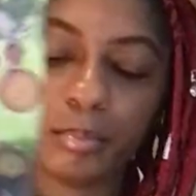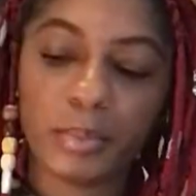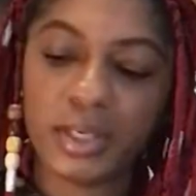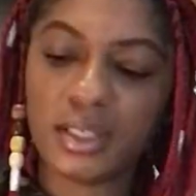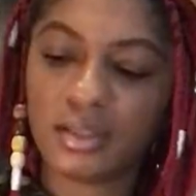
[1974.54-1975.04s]

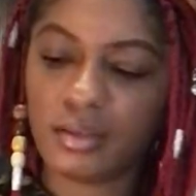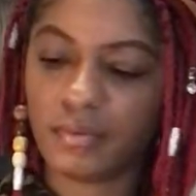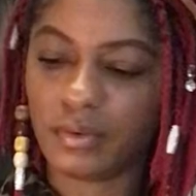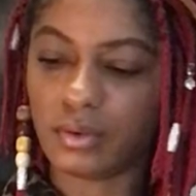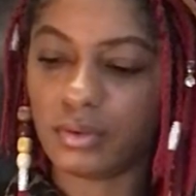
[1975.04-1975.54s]

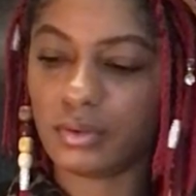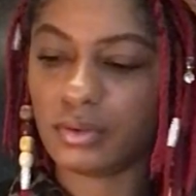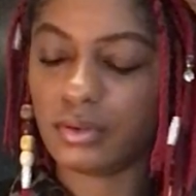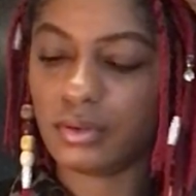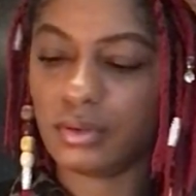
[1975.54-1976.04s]
Plentiful.
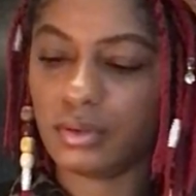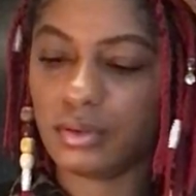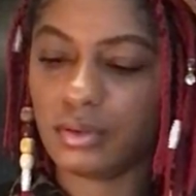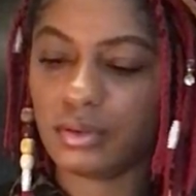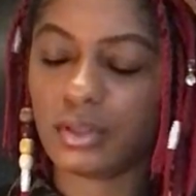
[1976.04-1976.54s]

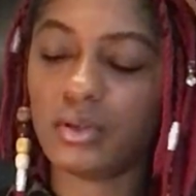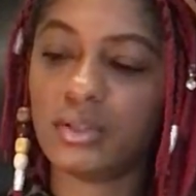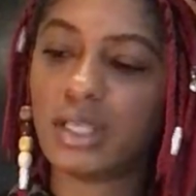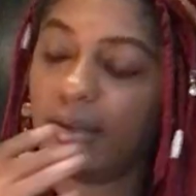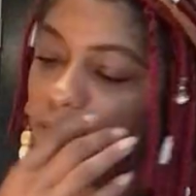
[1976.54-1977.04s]
So
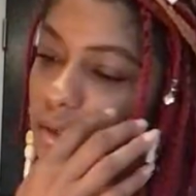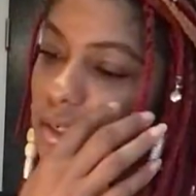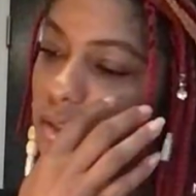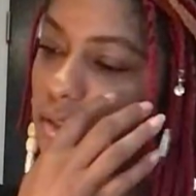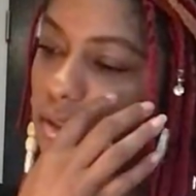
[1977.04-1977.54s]
say for
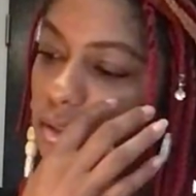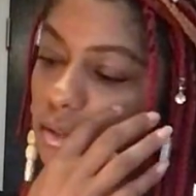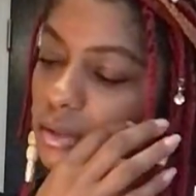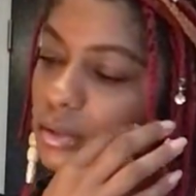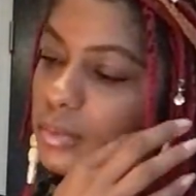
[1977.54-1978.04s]

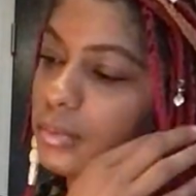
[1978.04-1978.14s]
instance,